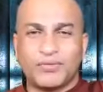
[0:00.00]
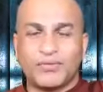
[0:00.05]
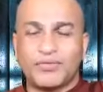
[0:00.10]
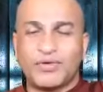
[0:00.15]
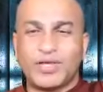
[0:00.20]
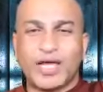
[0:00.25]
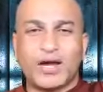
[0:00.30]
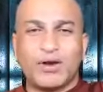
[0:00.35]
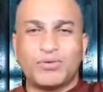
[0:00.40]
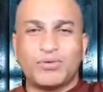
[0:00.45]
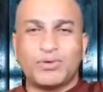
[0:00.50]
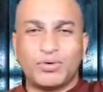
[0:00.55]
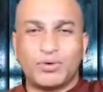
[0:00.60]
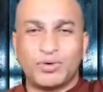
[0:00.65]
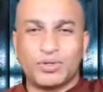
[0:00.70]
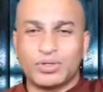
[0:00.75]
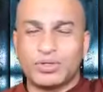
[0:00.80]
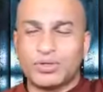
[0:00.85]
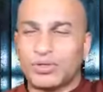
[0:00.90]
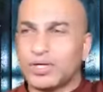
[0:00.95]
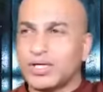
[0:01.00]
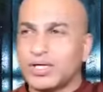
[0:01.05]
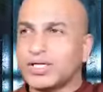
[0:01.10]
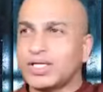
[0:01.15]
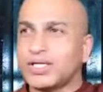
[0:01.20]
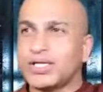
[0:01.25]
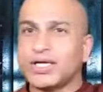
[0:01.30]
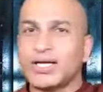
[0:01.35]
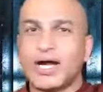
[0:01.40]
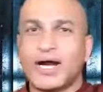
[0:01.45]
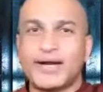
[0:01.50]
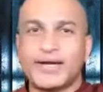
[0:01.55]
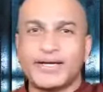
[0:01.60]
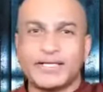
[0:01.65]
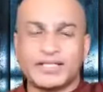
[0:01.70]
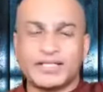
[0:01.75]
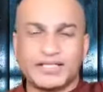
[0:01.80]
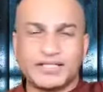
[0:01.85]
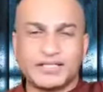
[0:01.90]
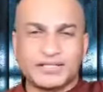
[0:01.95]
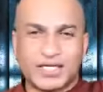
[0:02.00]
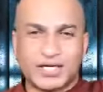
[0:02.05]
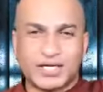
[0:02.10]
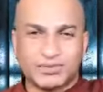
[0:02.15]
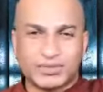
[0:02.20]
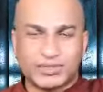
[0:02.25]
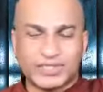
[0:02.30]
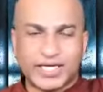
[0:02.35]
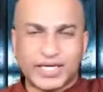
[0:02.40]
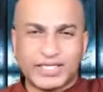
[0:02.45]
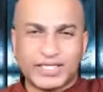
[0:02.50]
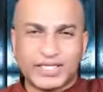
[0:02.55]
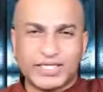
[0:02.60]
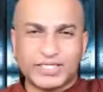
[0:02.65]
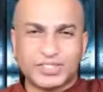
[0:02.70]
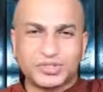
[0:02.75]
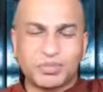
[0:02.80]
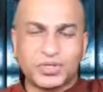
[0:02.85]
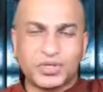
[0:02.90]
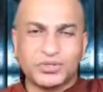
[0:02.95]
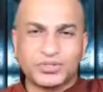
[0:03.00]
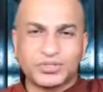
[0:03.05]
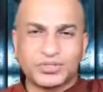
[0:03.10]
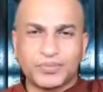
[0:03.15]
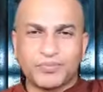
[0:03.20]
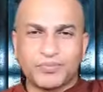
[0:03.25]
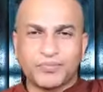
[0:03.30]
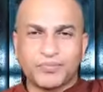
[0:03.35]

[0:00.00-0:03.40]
we have no authority regarding this outside things because